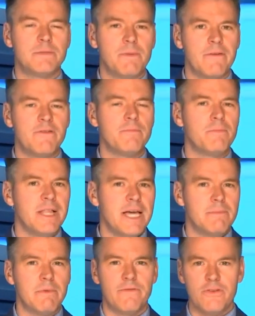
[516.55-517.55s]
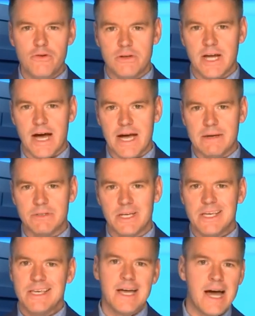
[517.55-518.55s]
but if you play them a few times,
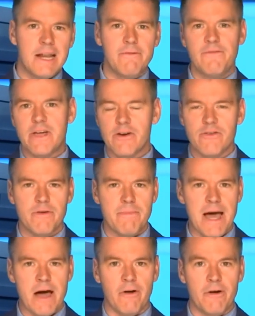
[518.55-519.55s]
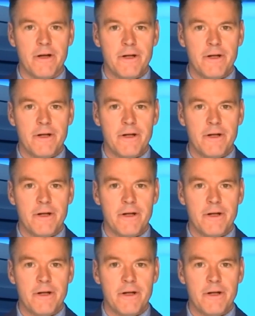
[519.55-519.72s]
you kind of figure them out.